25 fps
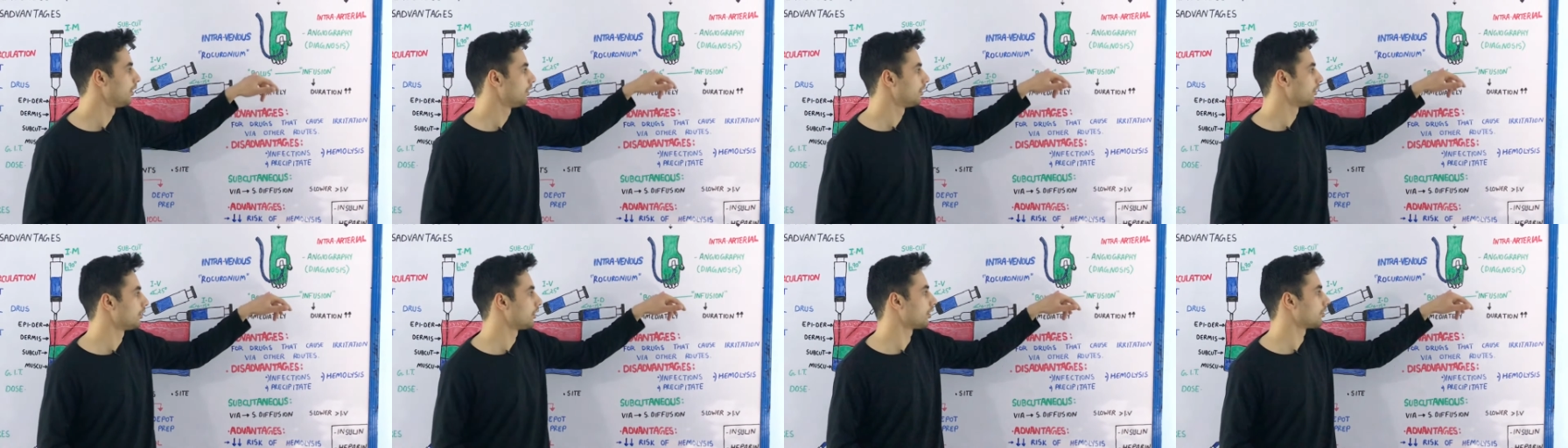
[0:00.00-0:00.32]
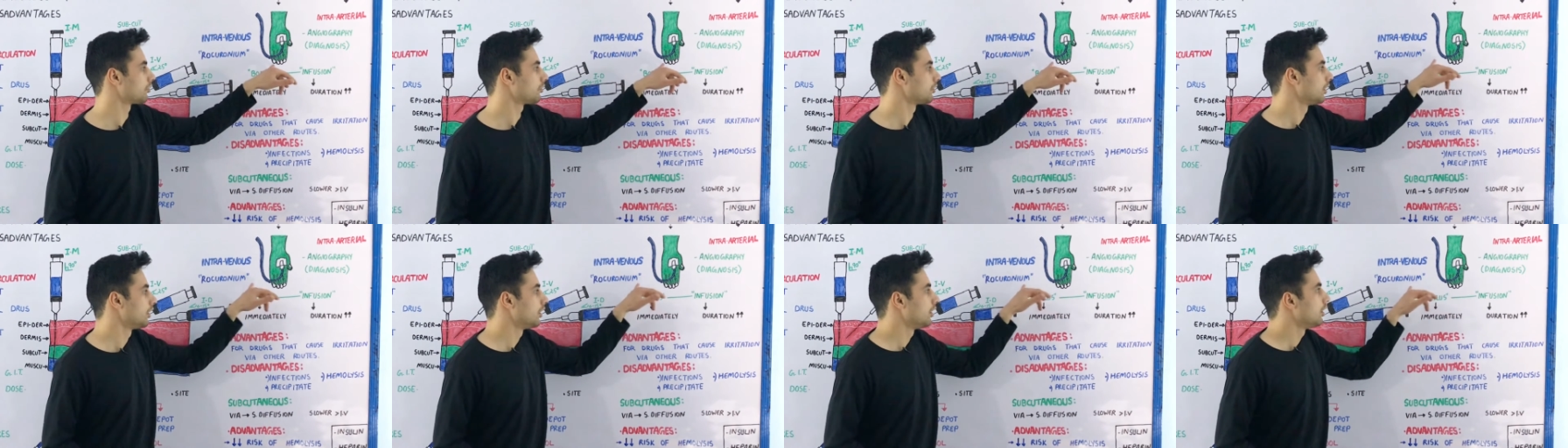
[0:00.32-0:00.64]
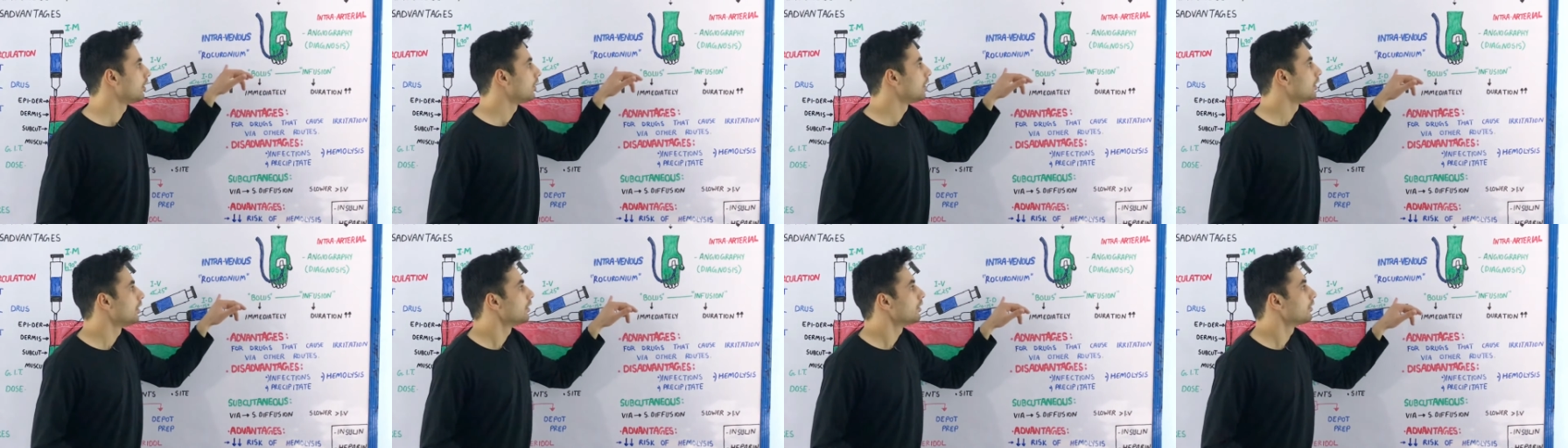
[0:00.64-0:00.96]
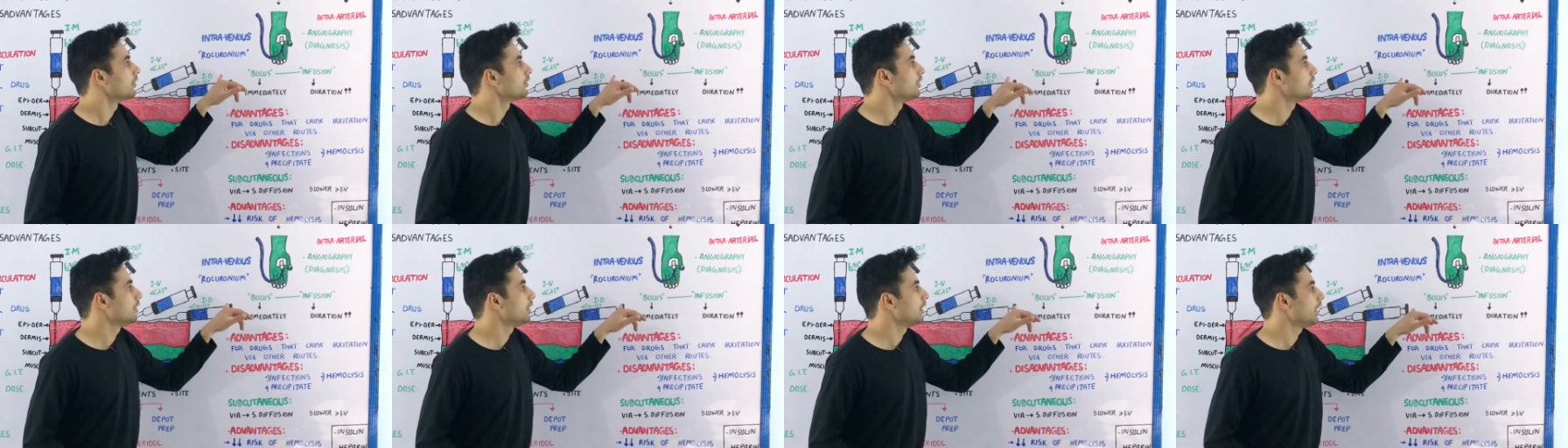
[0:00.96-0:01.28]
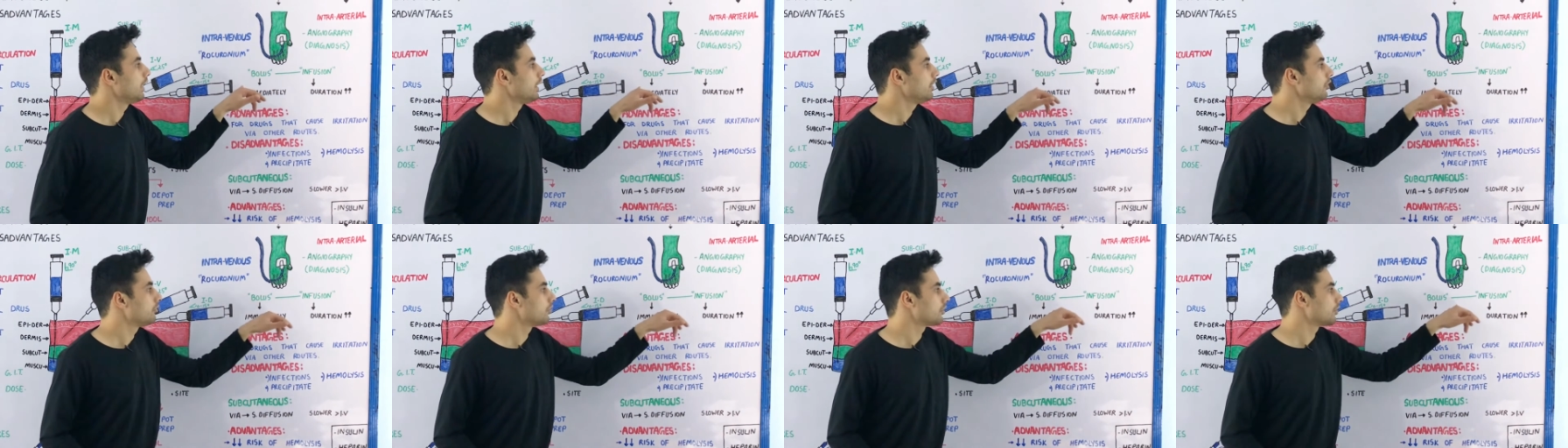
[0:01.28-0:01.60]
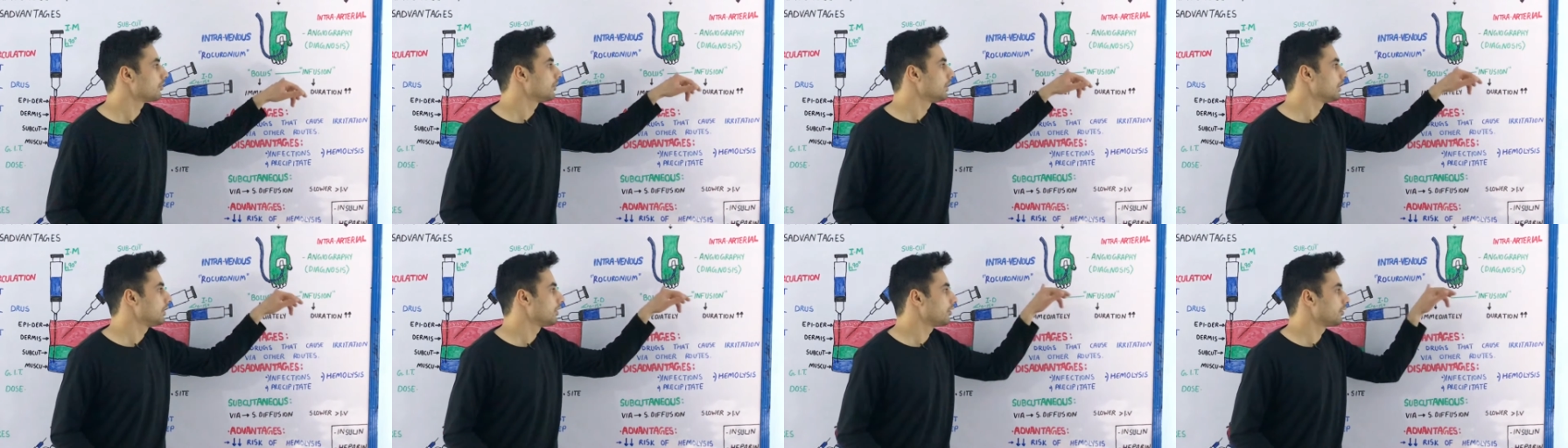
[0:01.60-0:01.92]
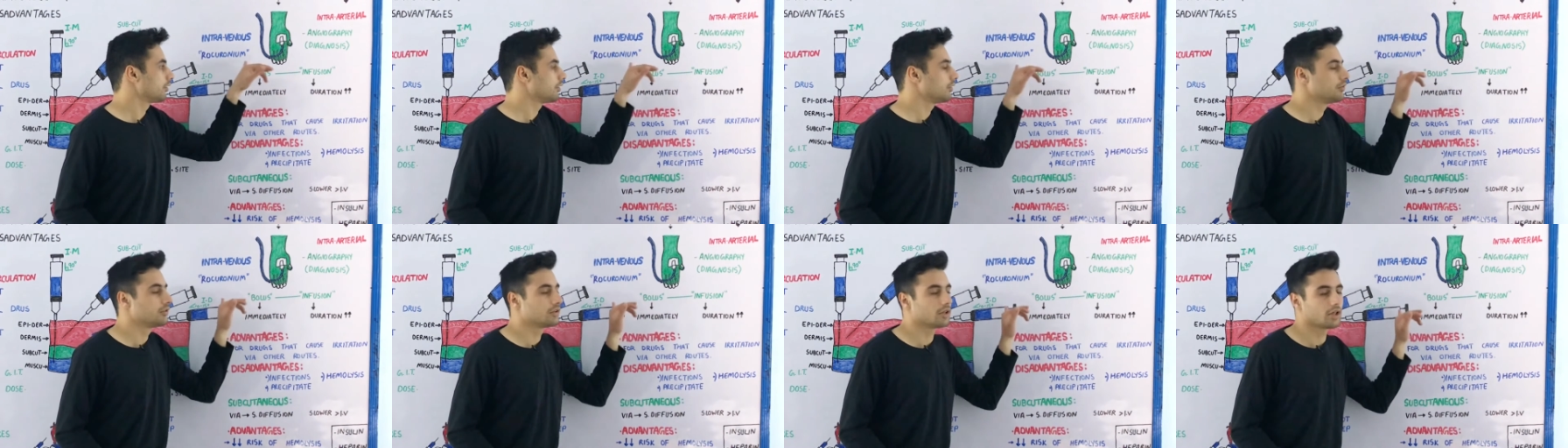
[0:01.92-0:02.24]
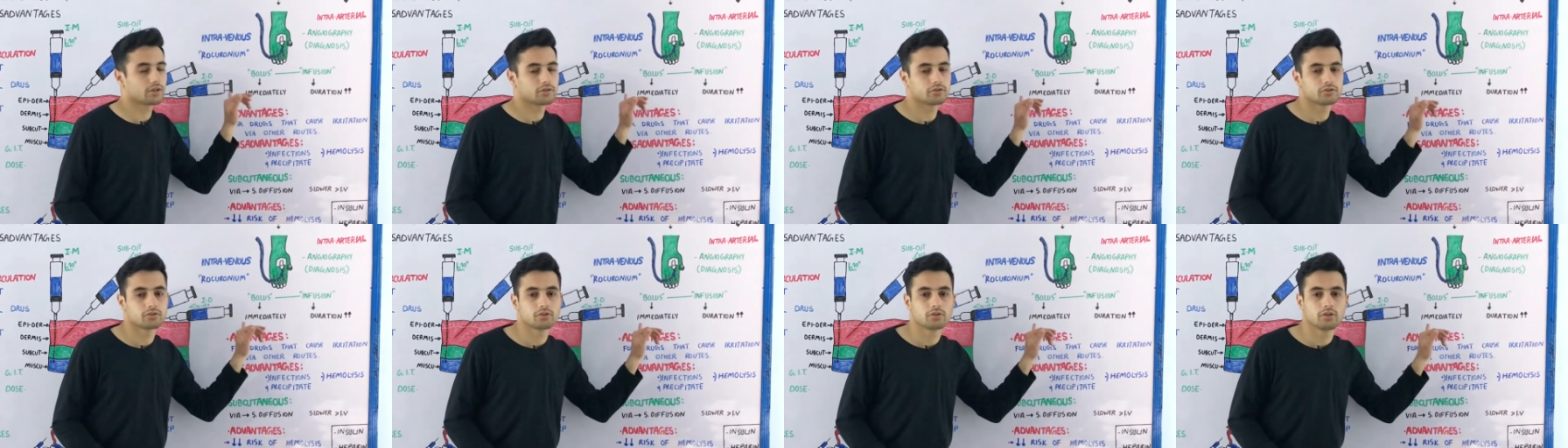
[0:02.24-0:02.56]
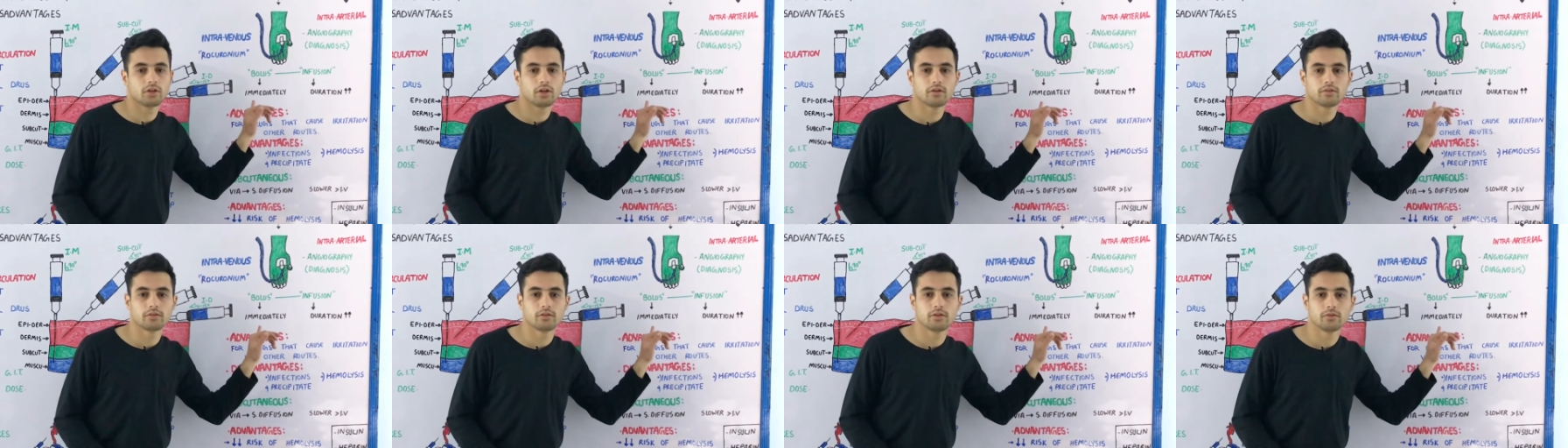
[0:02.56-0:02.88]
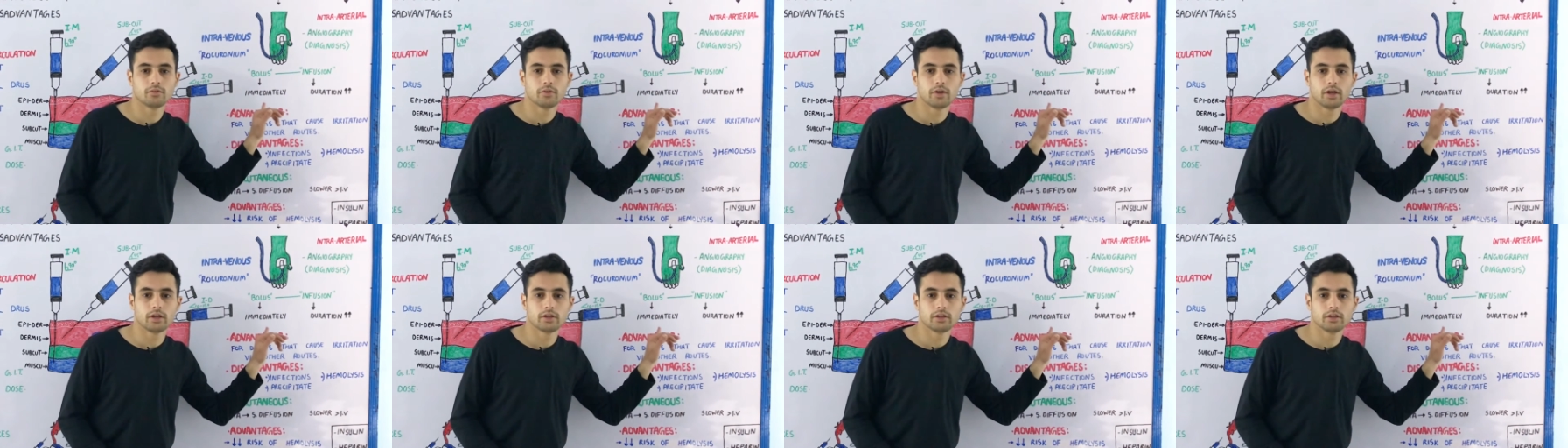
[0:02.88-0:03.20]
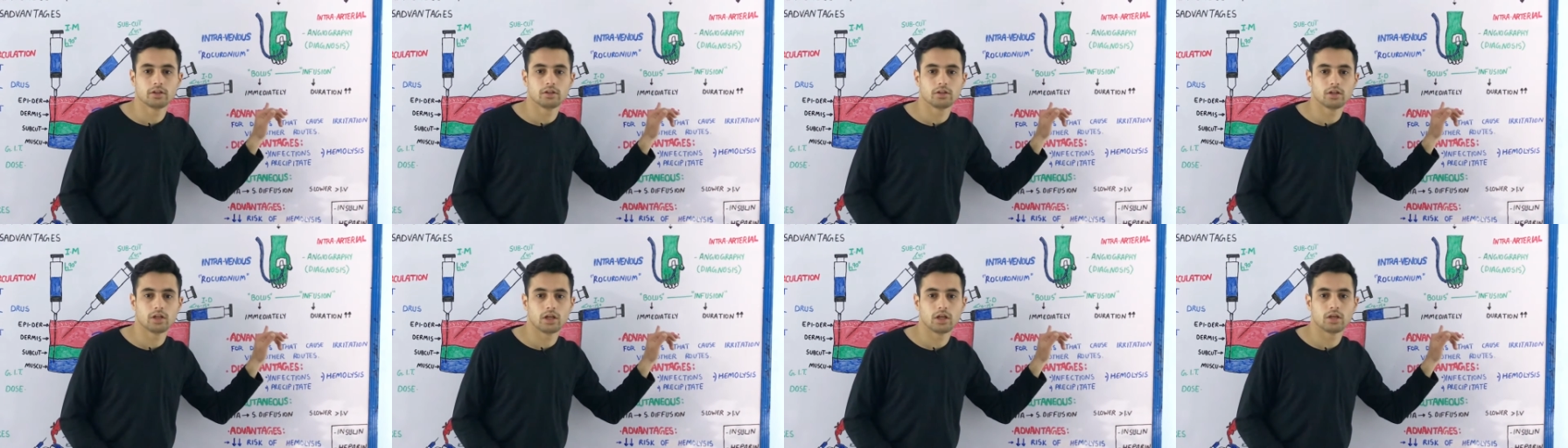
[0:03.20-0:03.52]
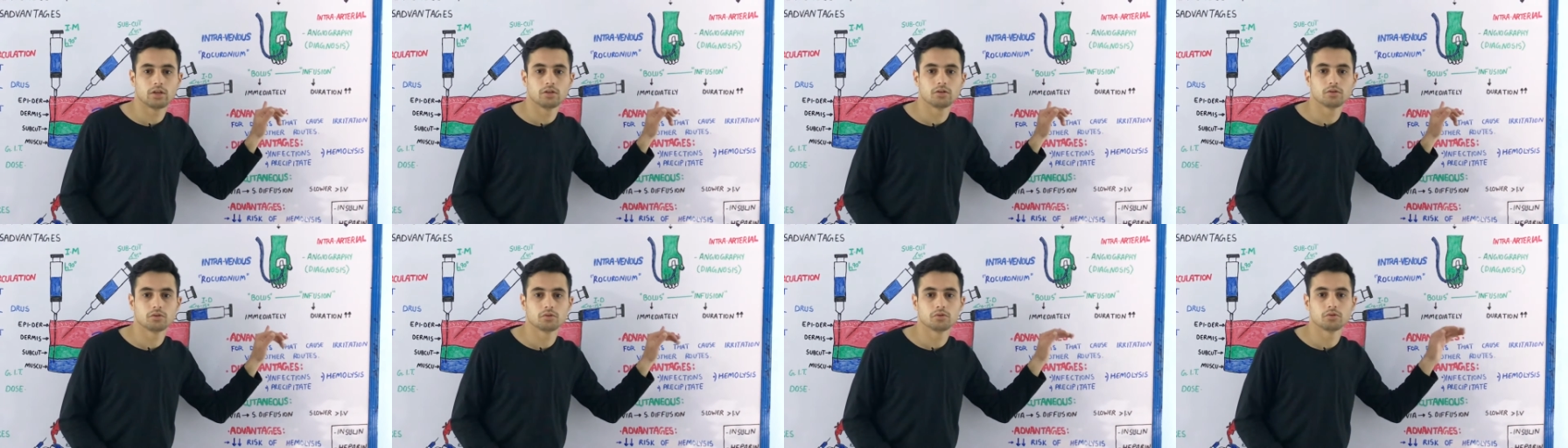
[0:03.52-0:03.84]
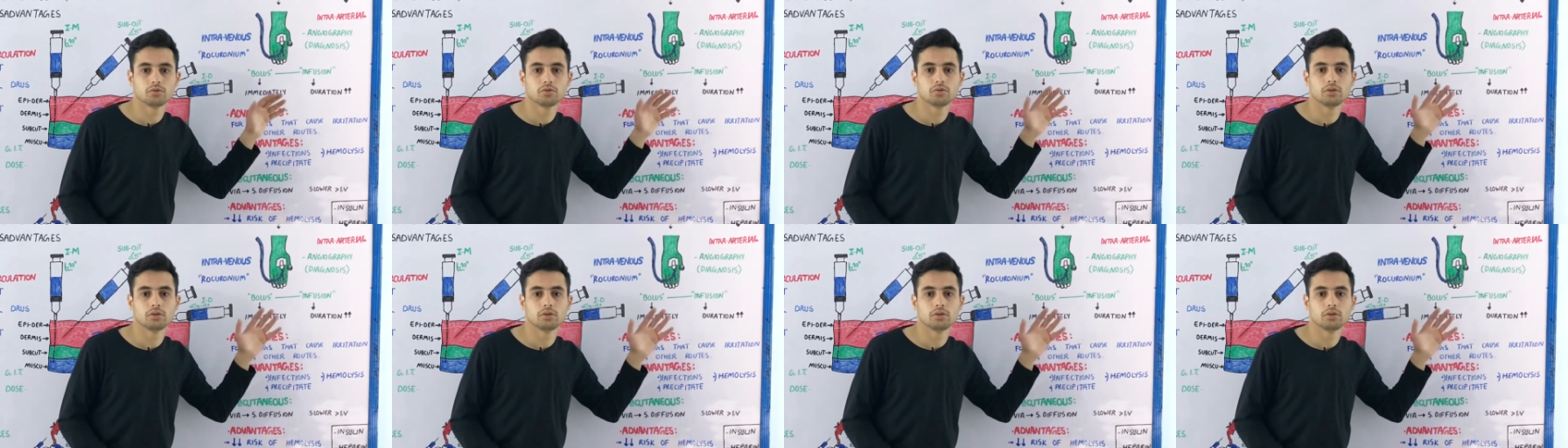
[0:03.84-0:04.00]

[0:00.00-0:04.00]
Now, the intravenous injection is divided into